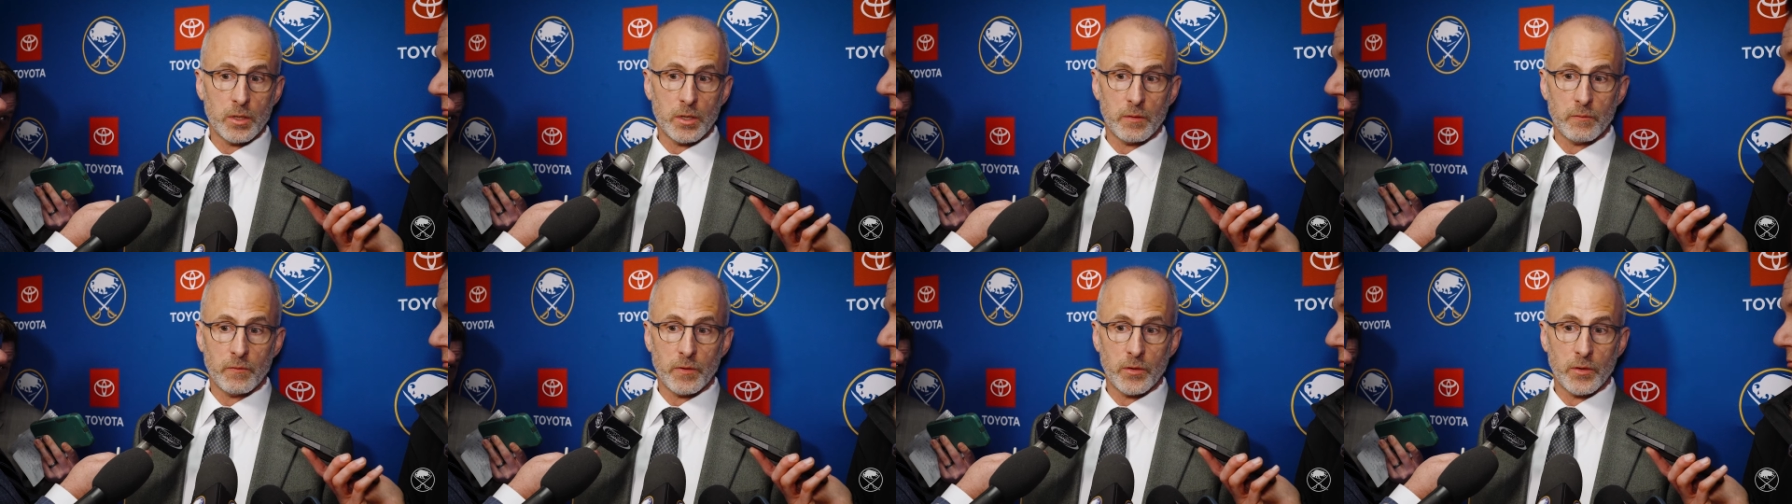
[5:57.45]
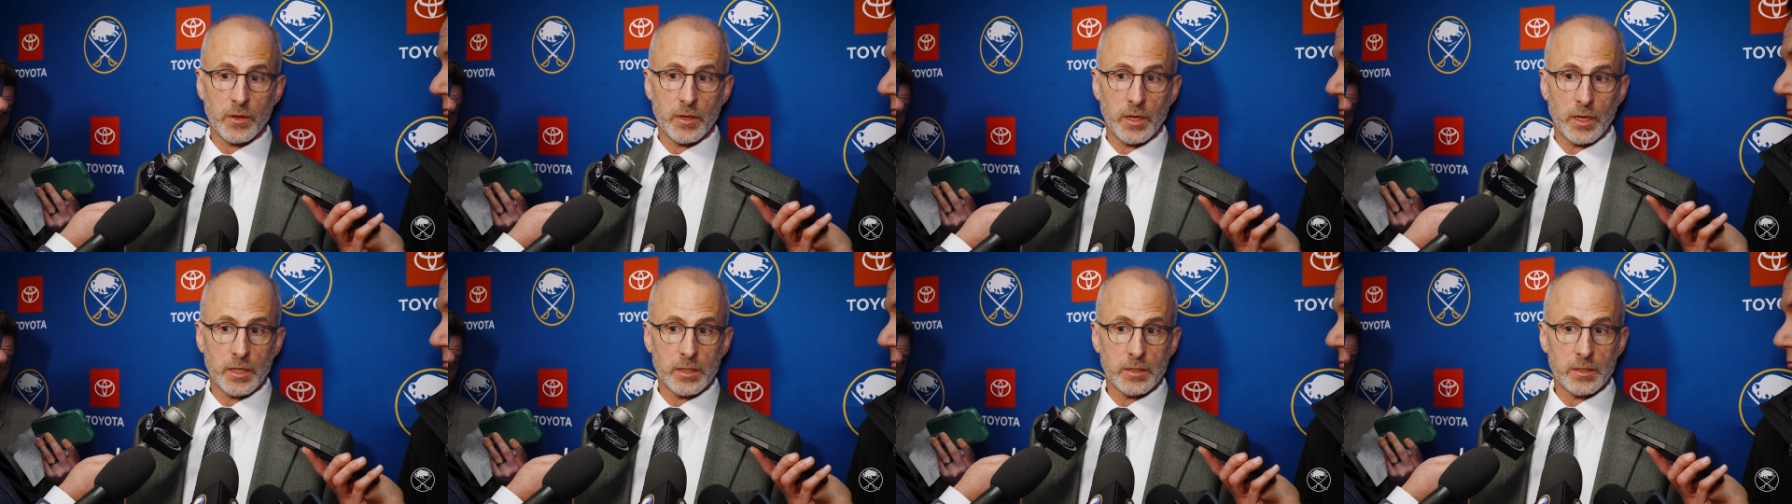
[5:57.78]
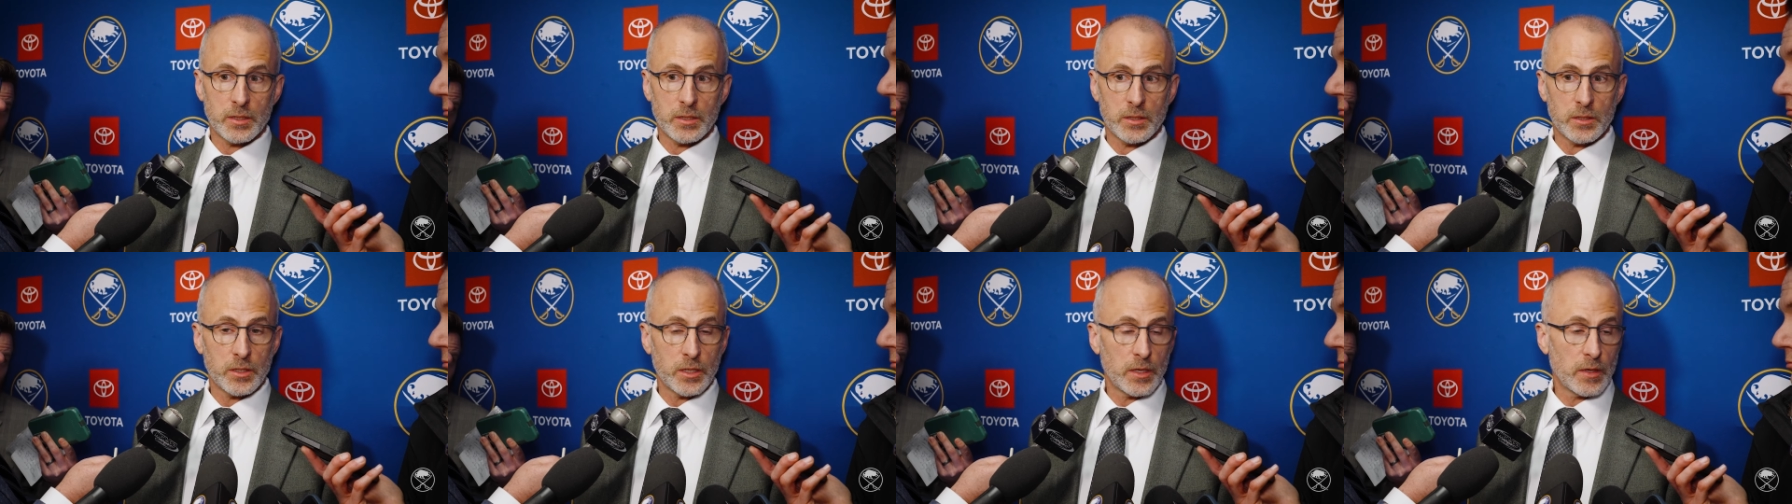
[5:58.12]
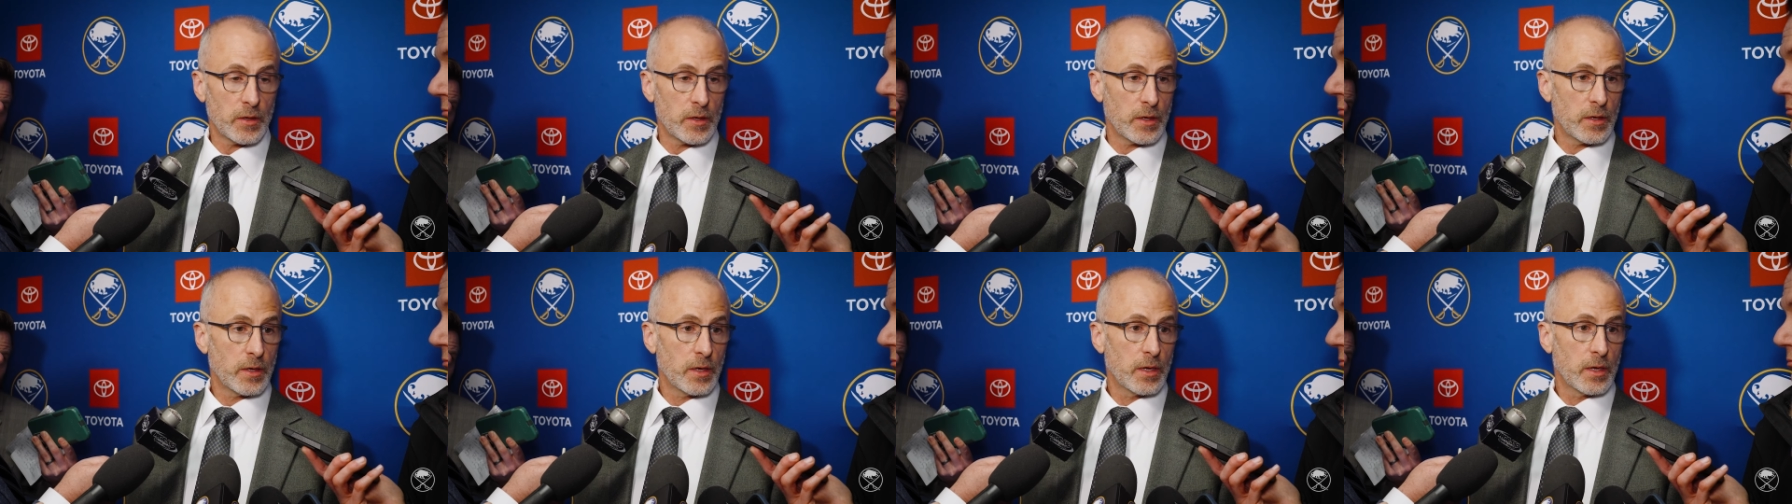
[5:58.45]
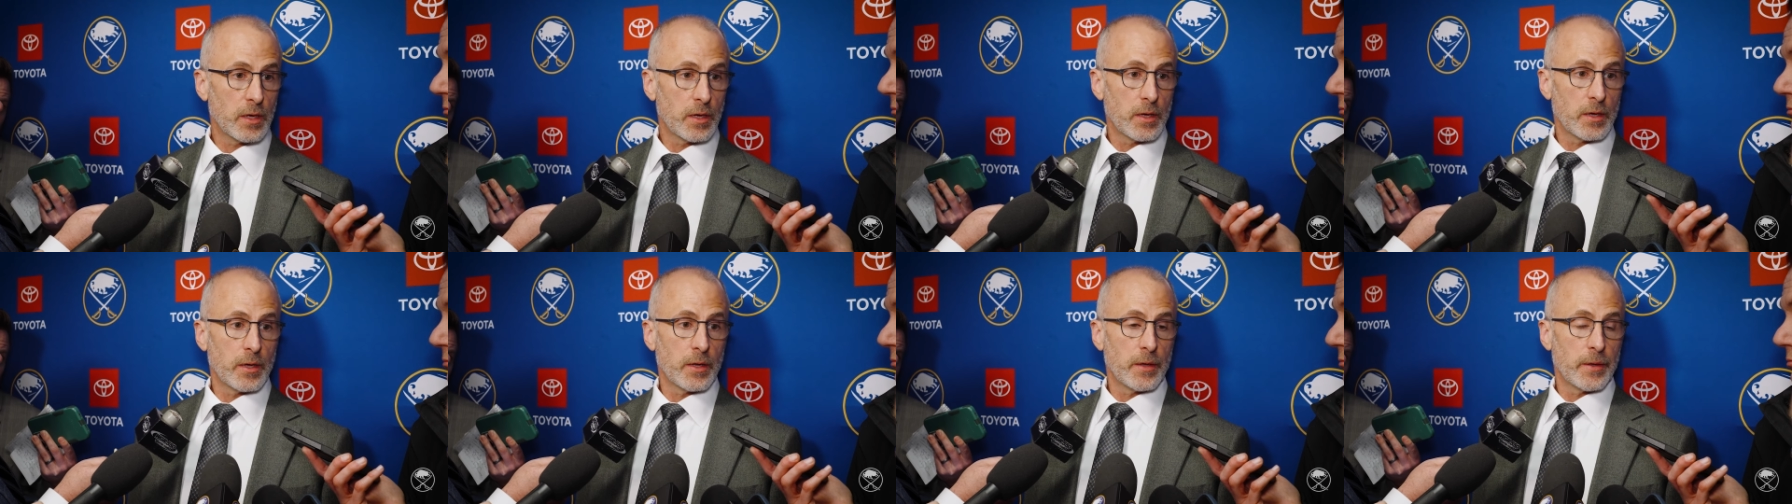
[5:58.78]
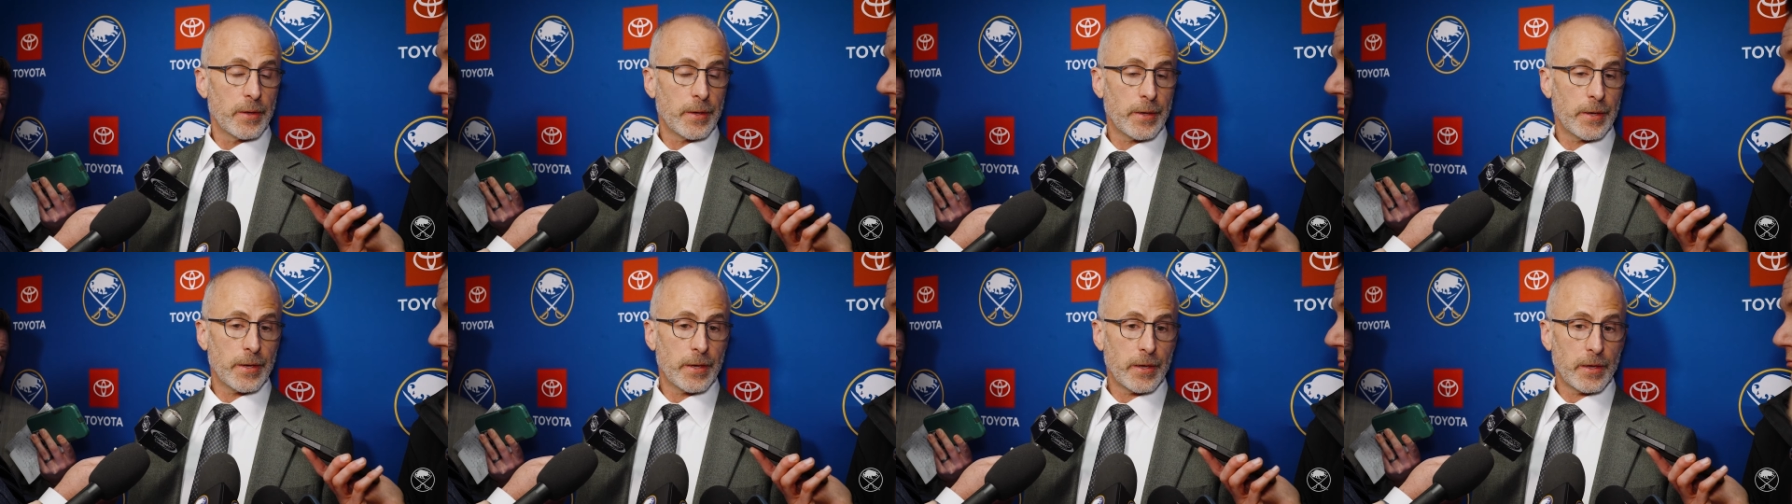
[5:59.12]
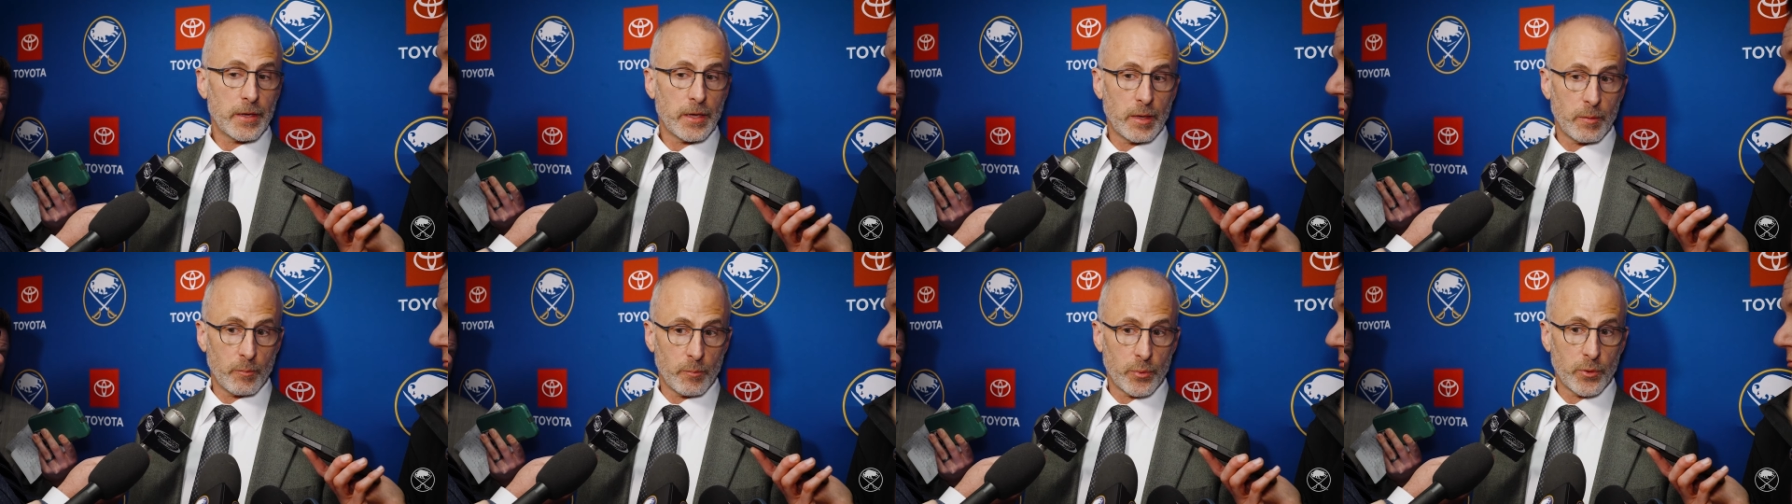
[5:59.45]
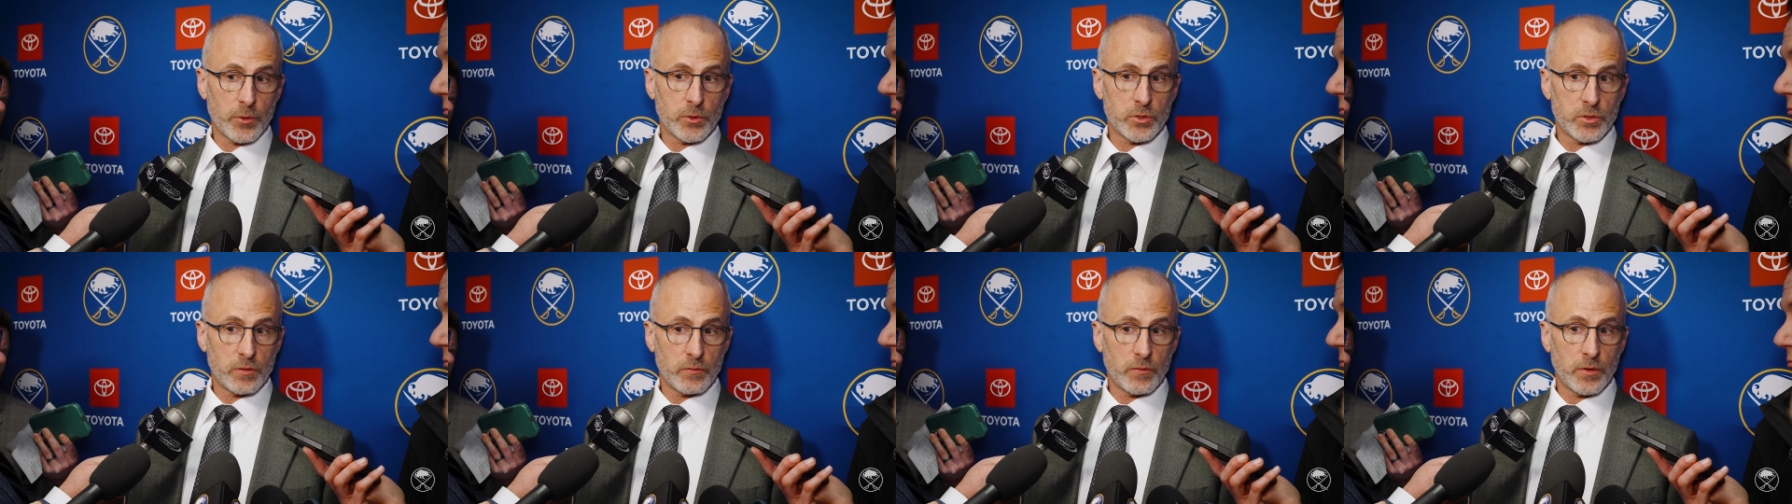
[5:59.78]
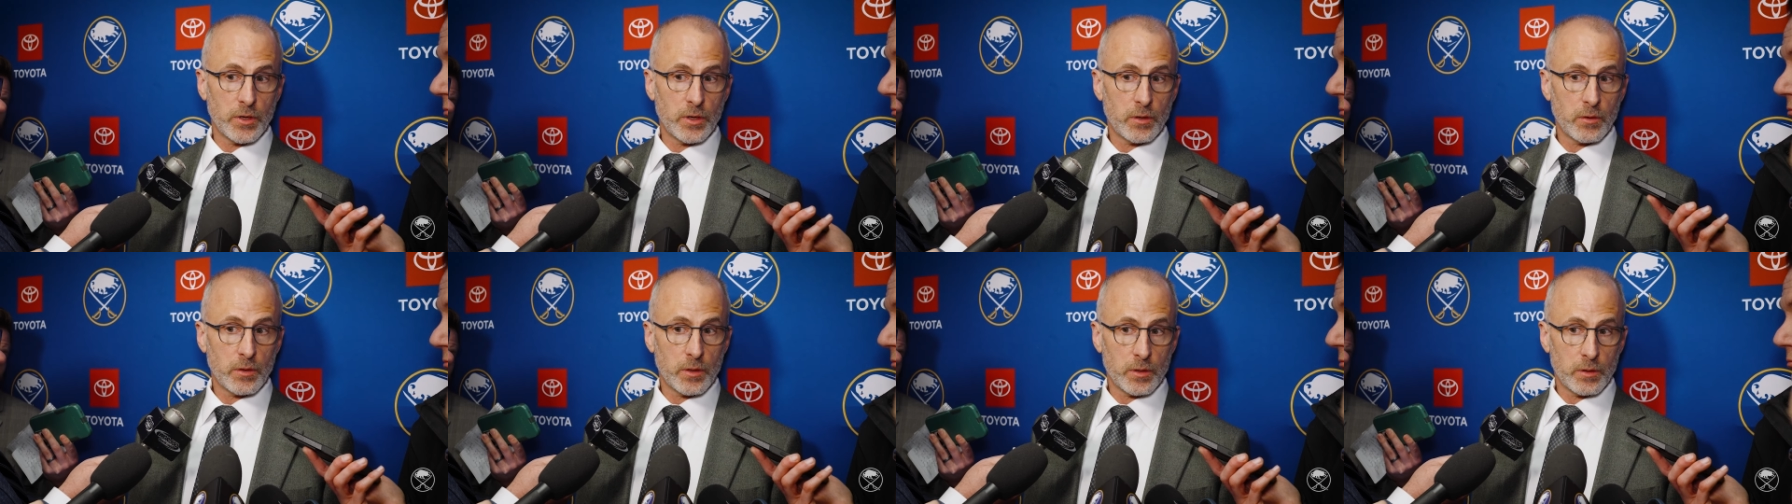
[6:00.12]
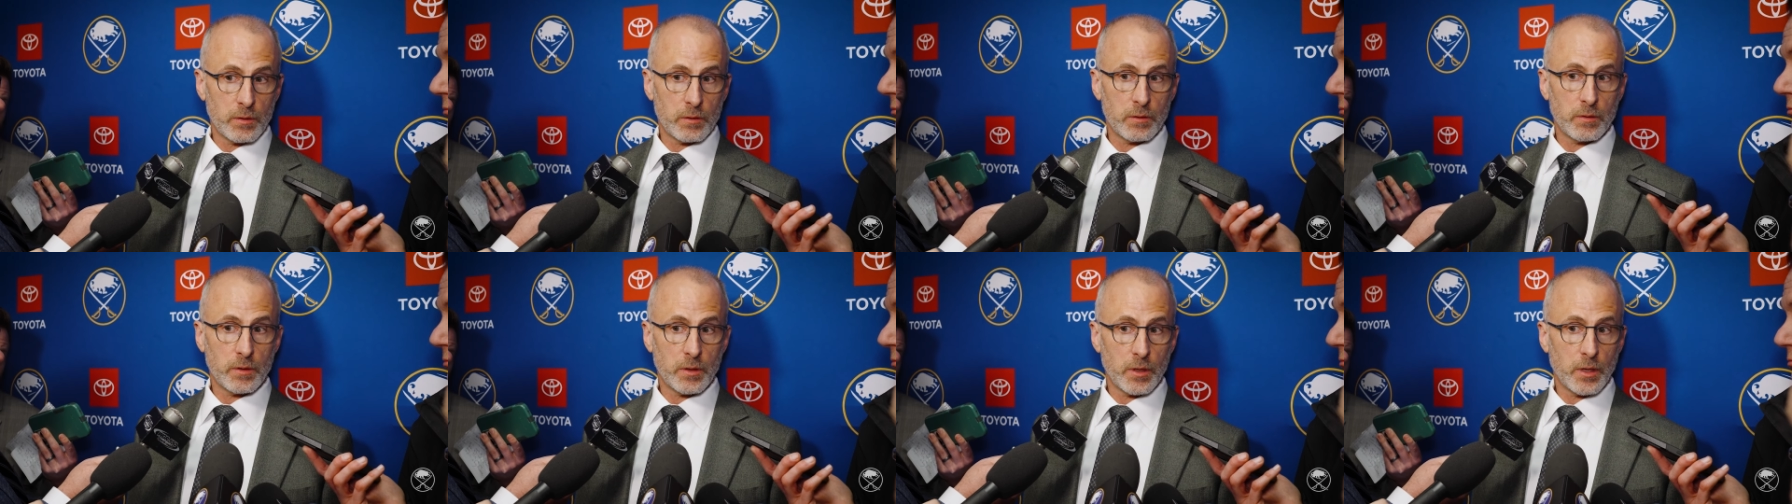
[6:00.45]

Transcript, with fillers: and very nice to see him persevere and